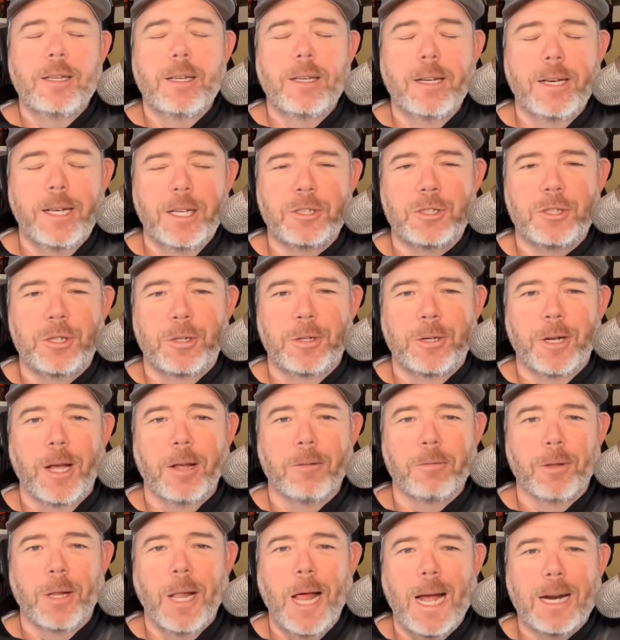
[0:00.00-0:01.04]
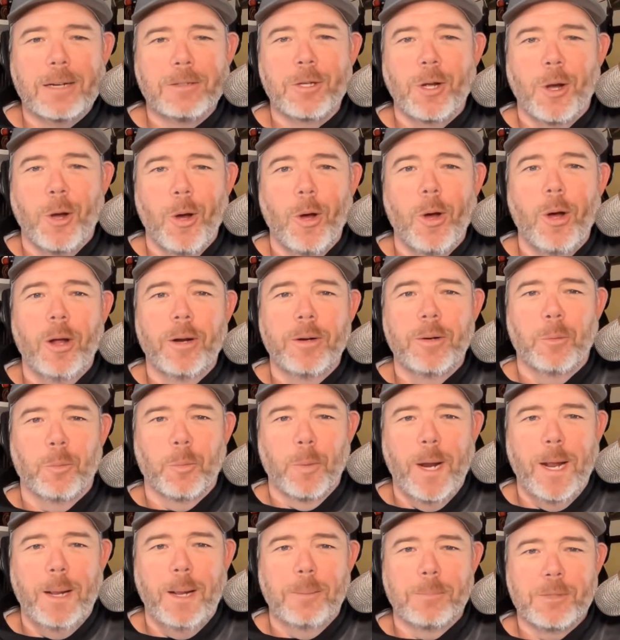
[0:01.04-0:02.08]
edition of Locked On
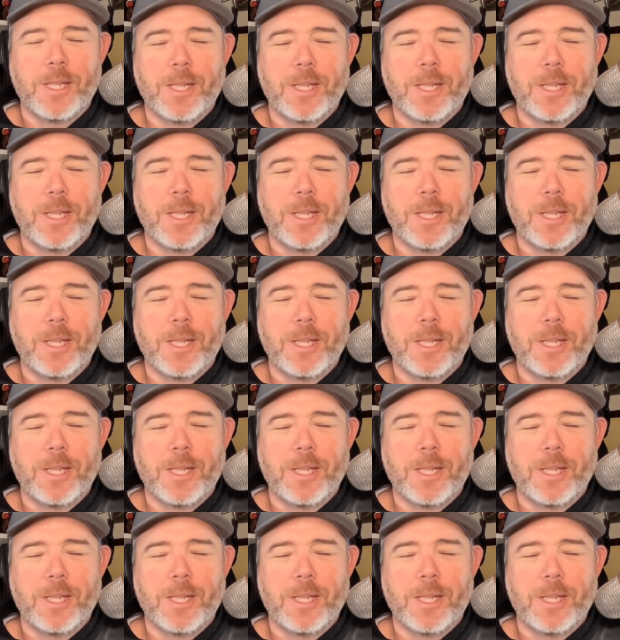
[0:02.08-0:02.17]
Rams.